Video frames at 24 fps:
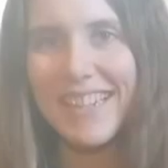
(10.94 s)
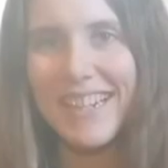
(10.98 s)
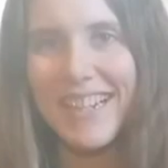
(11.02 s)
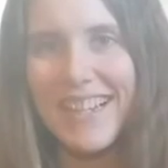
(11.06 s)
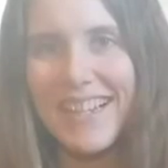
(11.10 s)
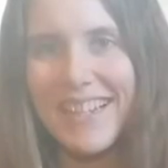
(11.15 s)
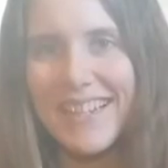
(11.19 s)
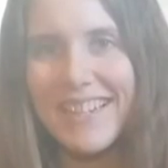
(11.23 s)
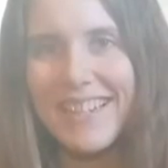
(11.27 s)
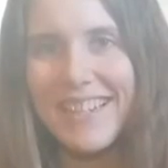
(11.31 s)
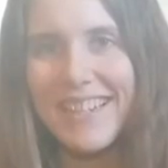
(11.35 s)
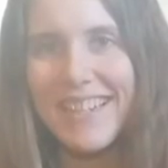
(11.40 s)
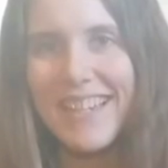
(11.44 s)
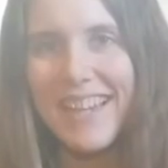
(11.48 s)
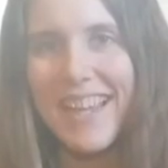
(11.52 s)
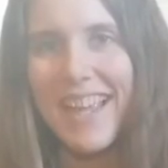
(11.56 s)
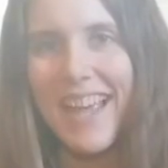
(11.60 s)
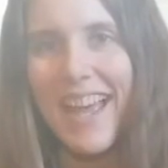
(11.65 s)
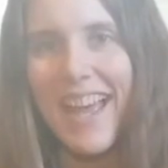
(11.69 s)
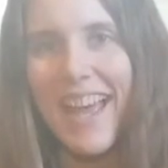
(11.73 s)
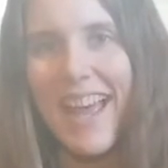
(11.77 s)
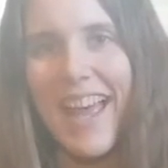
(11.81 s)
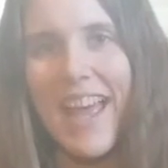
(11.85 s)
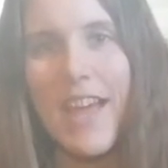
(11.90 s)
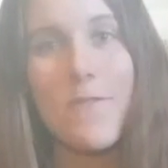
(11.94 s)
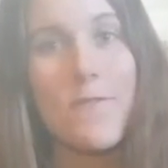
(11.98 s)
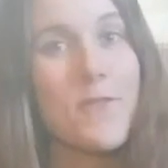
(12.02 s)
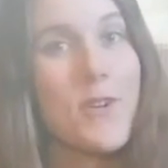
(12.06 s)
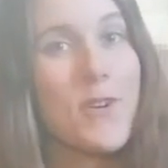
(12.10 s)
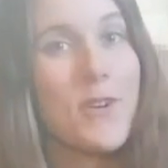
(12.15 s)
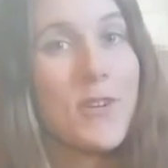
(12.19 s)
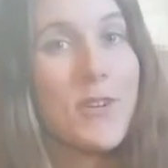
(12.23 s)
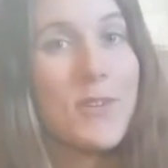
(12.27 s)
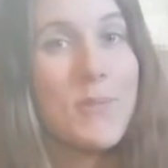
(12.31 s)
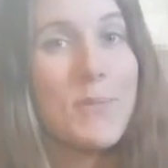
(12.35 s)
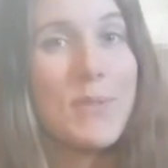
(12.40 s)
Garden, and
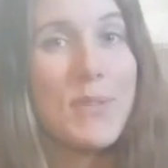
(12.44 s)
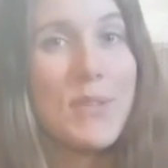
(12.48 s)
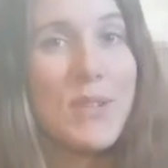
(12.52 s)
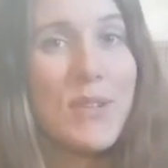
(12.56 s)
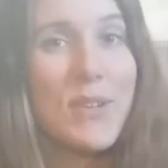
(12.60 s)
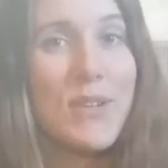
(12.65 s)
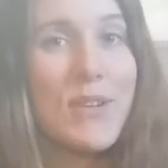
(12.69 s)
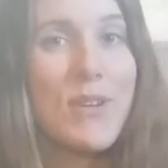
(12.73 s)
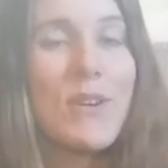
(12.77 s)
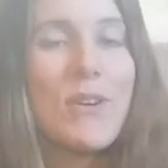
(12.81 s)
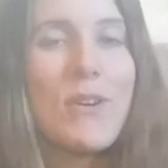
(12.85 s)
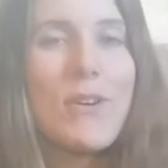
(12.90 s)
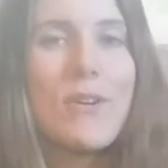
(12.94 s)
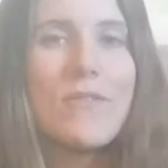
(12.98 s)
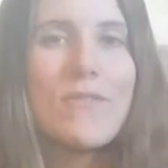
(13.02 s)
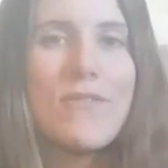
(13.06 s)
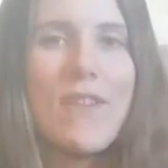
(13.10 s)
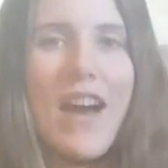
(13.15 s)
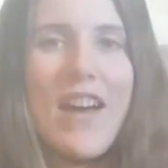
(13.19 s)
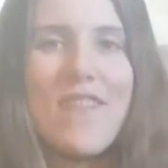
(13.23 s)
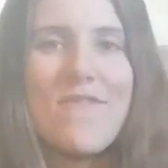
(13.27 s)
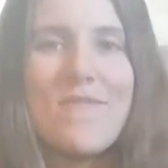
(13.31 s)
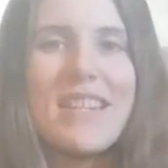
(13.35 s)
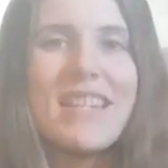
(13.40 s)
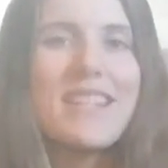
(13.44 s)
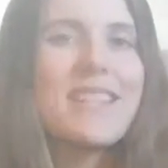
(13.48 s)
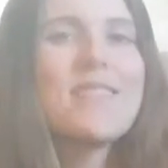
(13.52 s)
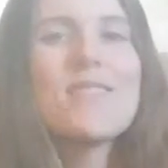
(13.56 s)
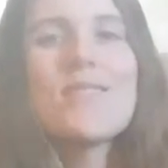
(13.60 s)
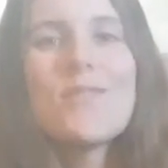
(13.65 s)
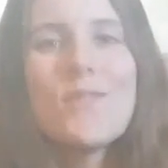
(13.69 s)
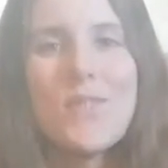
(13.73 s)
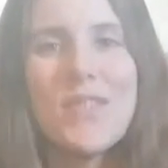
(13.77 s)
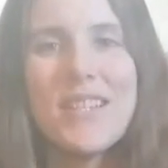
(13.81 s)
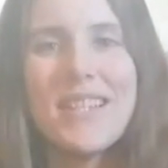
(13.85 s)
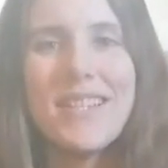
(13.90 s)
welcome to your 5 minutes
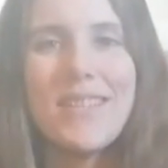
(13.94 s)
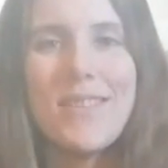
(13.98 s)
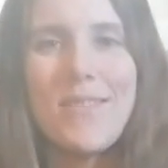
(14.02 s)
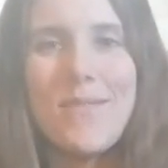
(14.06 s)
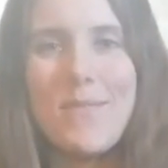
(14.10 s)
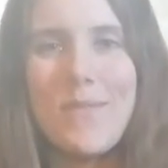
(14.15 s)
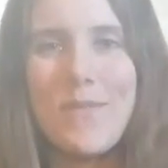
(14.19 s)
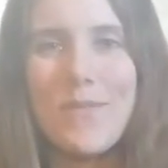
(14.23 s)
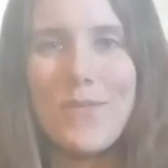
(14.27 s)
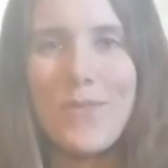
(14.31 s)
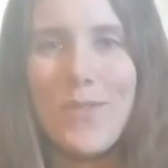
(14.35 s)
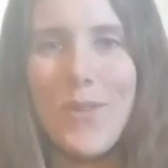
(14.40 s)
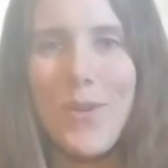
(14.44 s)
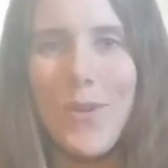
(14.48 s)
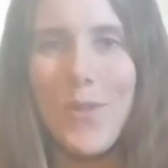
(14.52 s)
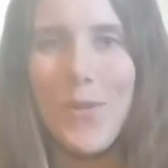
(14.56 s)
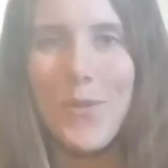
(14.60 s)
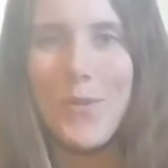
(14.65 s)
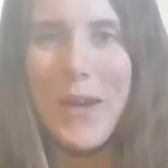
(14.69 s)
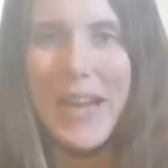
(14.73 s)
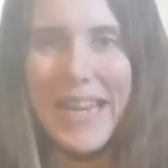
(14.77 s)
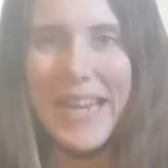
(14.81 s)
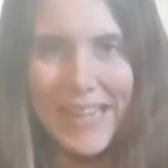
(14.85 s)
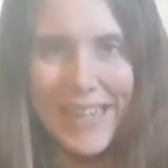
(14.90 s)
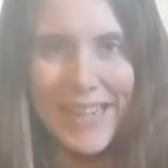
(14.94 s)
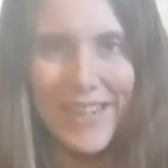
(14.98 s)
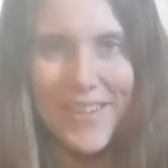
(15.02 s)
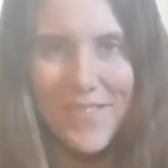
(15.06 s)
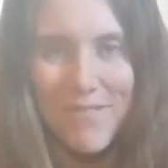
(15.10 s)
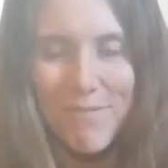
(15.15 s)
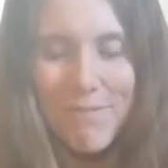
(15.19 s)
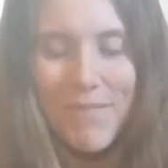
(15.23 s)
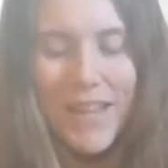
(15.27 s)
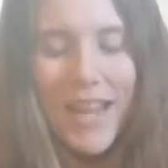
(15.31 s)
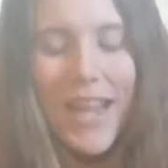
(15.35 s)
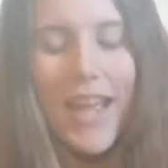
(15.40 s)
of wisdom for the week.
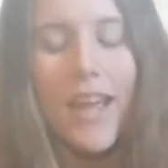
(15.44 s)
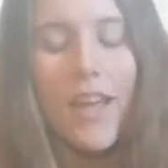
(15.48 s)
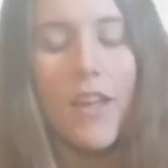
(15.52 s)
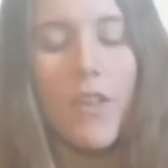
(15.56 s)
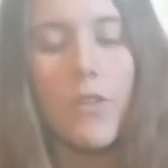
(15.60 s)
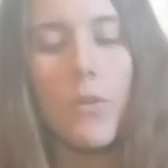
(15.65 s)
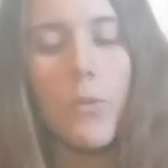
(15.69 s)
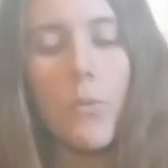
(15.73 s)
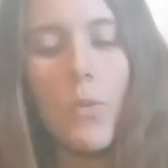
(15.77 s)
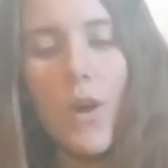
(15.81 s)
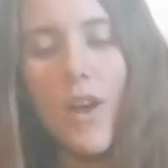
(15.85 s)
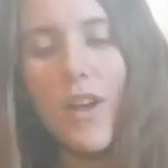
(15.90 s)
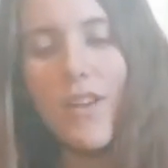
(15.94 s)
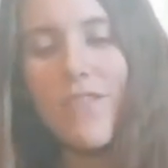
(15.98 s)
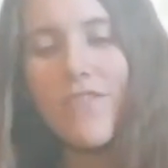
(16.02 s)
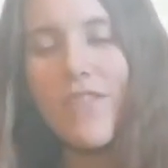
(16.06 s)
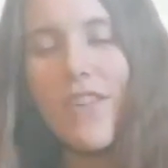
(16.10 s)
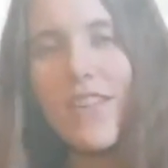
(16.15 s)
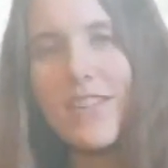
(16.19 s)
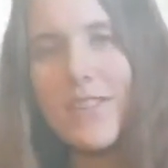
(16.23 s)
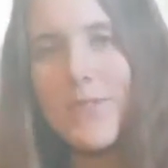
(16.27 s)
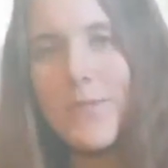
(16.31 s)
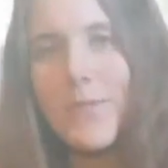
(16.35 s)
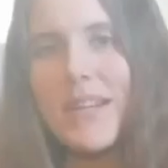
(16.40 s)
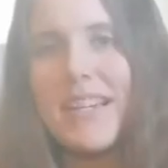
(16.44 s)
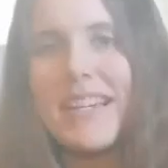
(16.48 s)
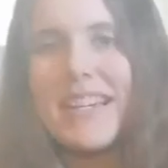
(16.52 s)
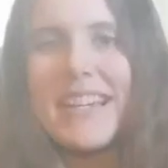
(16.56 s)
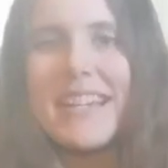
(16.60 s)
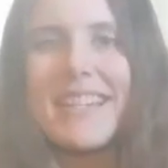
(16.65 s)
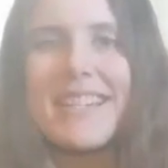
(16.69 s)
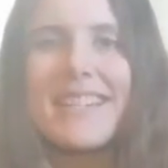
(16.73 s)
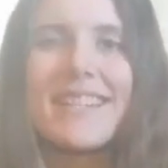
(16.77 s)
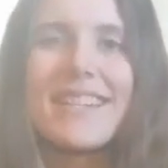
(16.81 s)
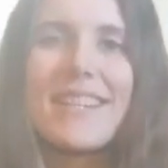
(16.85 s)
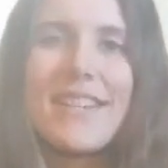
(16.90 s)
The word for this
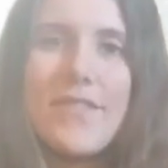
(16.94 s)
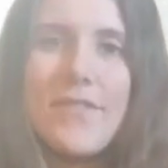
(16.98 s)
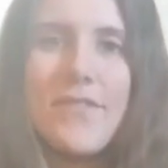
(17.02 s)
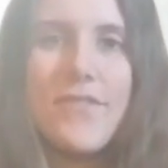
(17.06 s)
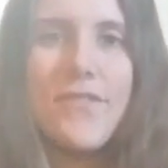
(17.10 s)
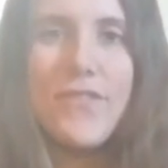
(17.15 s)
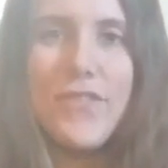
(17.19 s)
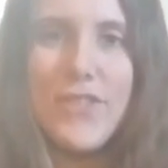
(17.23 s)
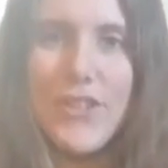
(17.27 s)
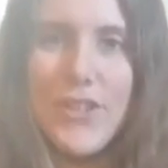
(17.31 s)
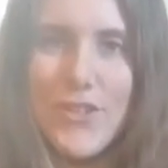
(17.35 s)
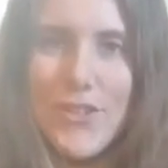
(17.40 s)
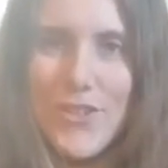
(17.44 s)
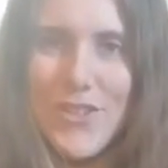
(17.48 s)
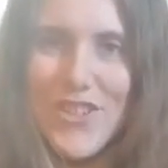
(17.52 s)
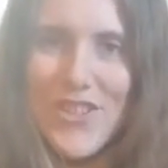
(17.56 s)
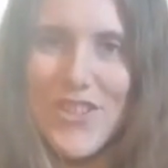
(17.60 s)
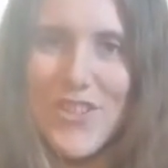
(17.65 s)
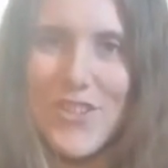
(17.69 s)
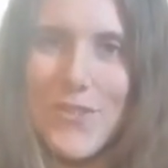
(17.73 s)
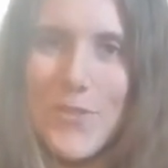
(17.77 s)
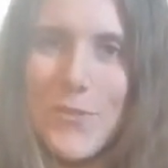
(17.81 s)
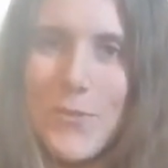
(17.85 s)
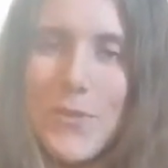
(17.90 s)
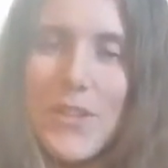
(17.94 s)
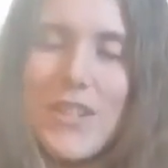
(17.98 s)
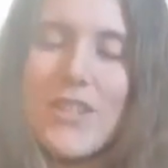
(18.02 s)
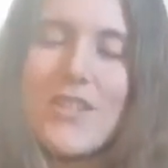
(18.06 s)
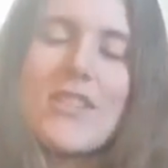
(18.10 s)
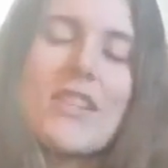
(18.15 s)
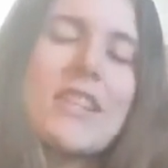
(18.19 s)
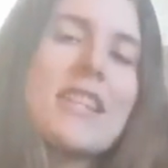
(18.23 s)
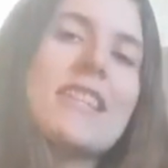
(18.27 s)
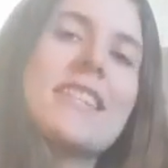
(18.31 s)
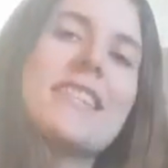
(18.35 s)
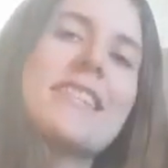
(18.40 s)
week is confusion,
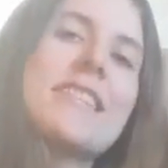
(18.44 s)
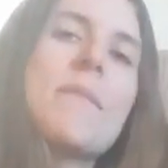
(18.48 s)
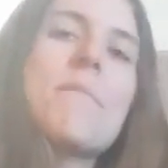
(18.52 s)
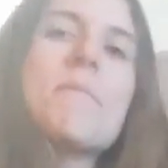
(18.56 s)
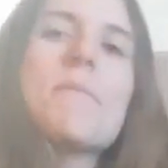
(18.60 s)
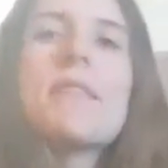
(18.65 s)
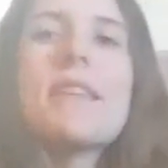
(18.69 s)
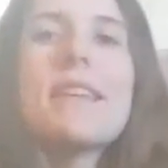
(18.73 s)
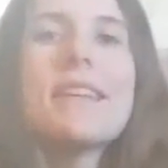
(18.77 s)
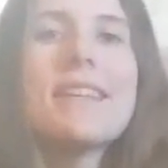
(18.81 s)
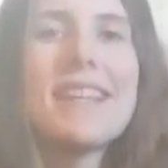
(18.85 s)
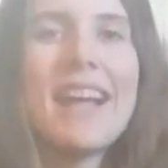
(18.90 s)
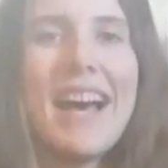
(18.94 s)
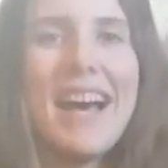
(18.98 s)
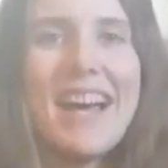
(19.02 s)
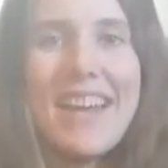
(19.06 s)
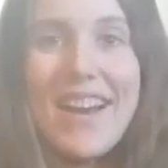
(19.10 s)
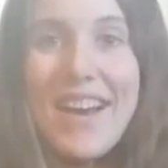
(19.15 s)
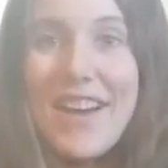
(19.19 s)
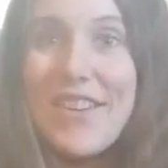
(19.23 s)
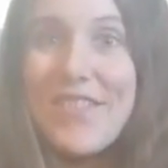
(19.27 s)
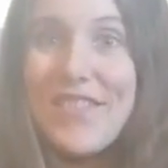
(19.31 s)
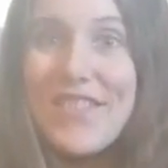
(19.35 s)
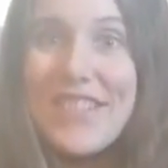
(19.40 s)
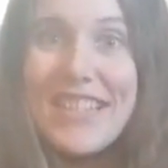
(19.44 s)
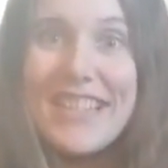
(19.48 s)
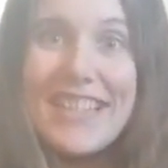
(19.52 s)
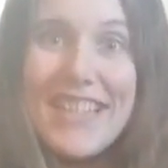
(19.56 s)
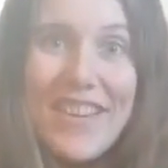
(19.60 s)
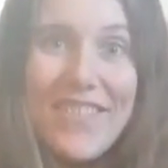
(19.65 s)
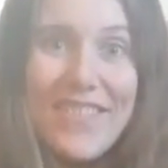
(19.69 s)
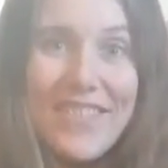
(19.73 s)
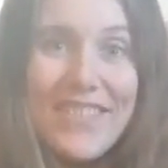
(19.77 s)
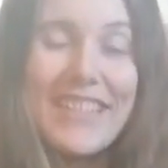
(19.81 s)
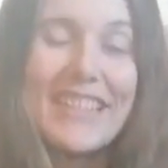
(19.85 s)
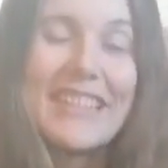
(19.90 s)
which is something that I've
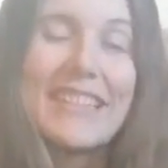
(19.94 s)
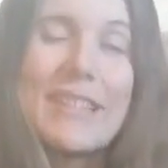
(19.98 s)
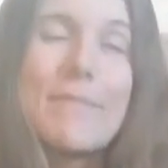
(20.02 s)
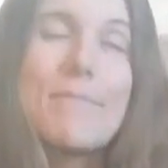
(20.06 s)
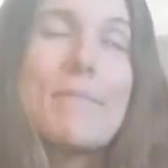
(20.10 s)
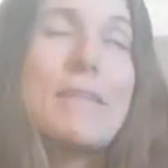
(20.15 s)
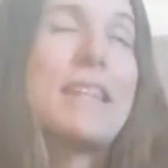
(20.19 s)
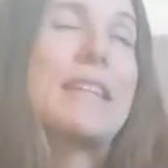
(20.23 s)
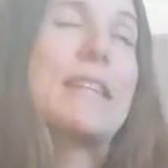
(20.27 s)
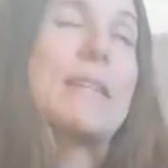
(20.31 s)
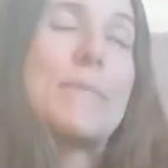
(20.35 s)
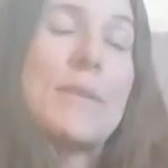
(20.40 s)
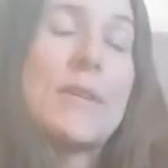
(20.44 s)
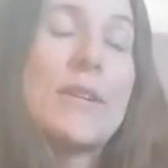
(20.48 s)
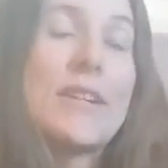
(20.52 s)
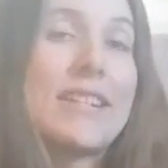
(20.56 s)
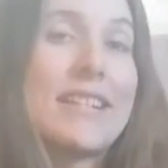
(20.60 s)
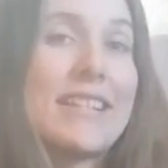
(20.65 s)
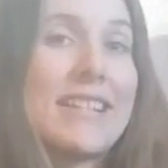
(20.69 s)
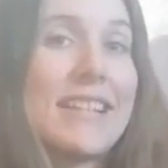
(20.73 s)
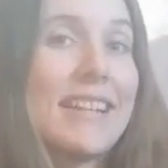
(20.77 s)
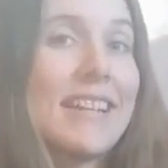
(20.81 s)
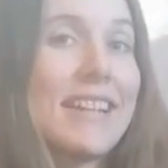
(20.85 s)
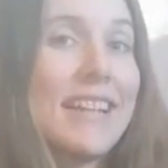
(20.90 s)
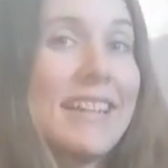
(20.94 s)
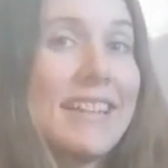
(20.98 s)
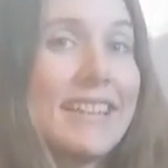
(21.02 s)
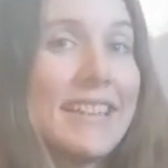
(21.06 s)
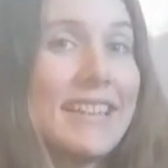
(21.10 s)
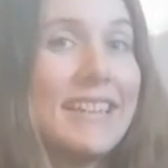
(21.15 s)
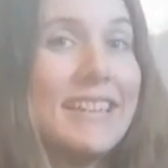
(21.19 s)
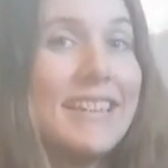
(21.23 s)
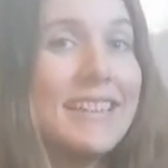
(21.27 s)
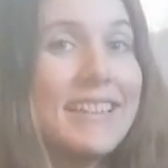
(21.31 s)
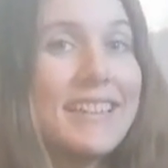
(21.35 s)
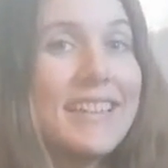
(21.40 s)
definitely been experiencing
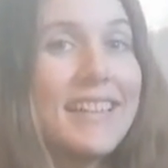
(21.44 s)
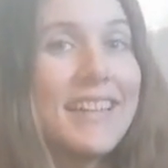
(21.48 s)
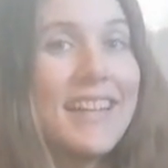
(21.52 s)
lately.